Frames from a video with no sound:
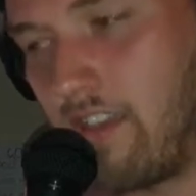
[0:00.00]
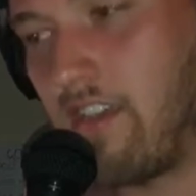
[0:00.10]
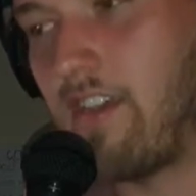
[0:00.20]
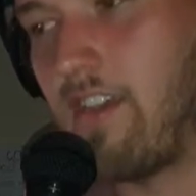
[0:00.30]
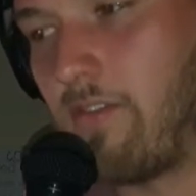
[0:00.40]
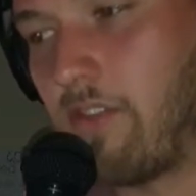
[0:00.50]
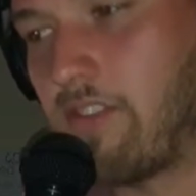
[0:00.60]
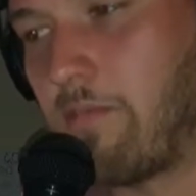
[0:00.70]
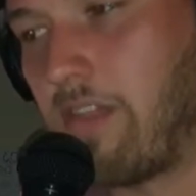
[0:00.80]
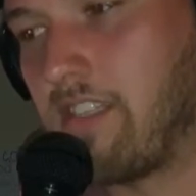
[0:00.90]
We
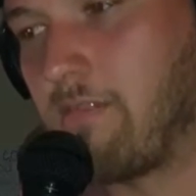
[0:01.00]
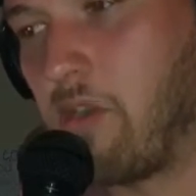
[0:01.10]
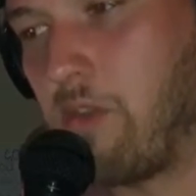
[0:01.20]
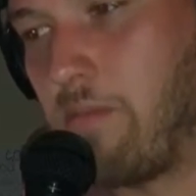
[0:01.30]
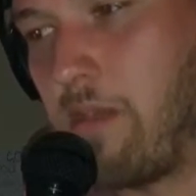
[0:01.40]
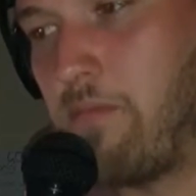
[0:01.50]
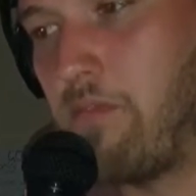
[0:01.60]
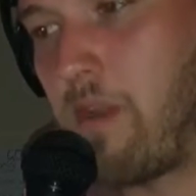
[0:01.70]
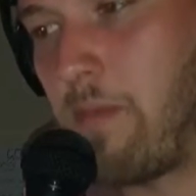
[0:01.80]
also played some old people.